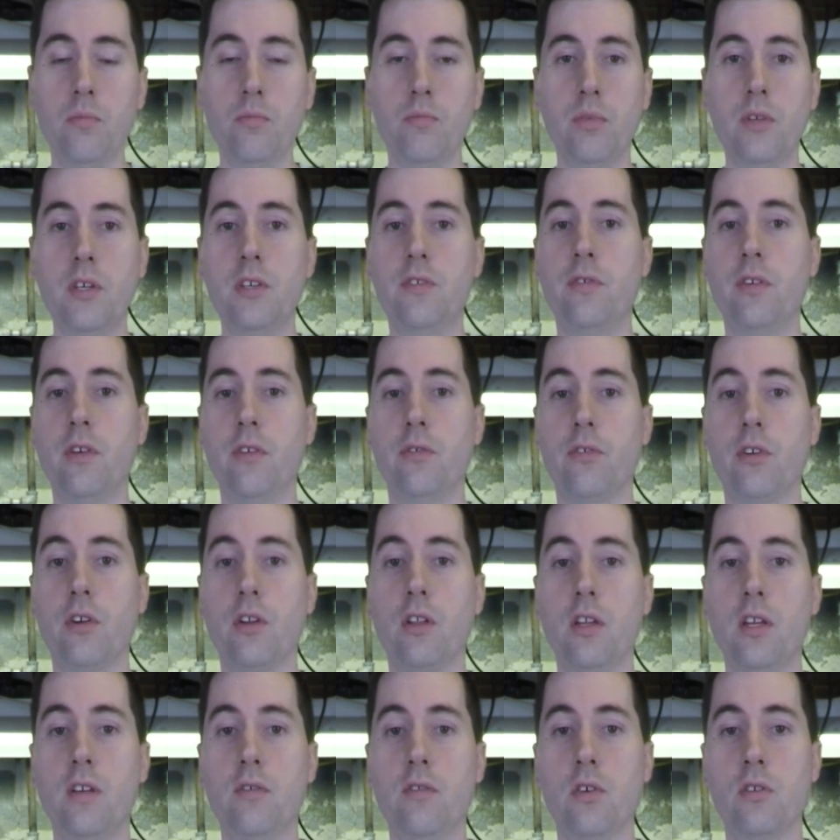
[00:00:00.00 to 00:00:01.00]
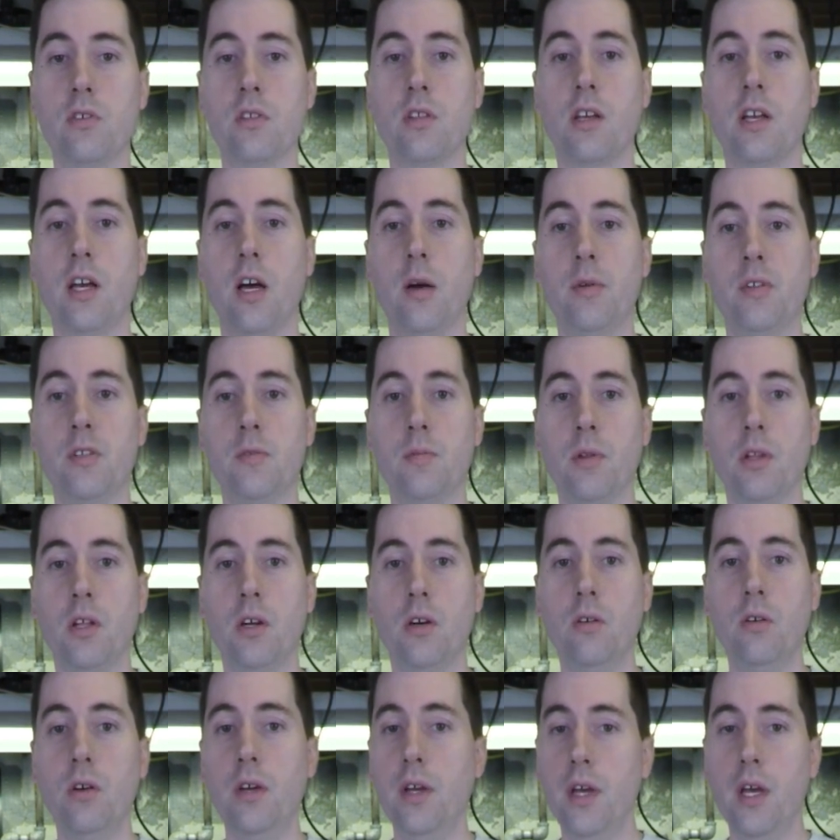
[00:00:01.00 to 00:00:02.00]
please feel free to leave those in the comments
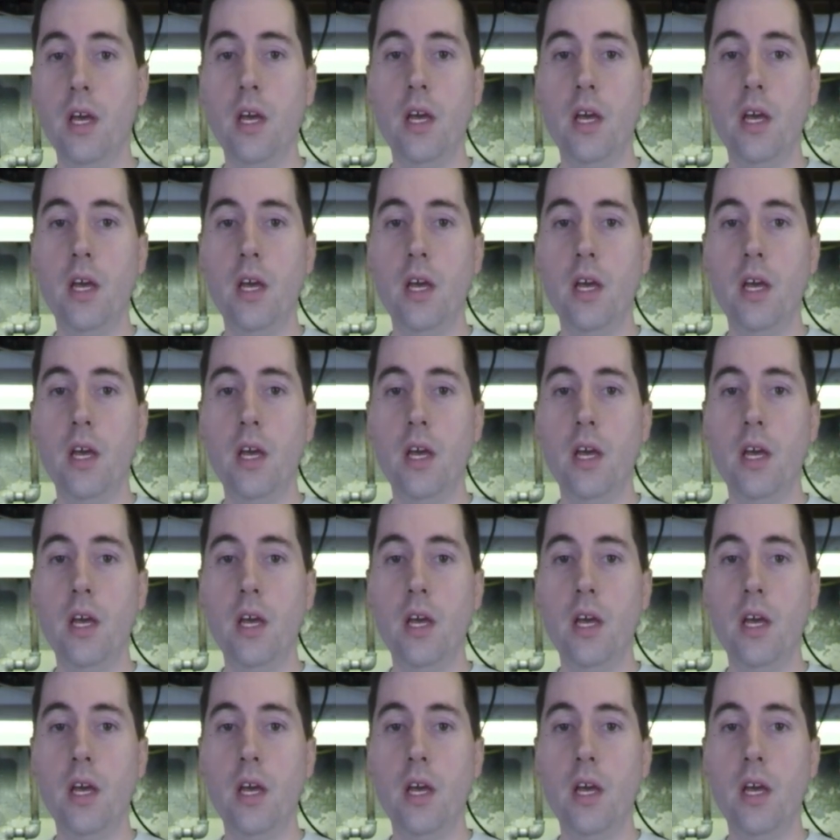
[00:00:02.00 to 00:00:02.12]
below.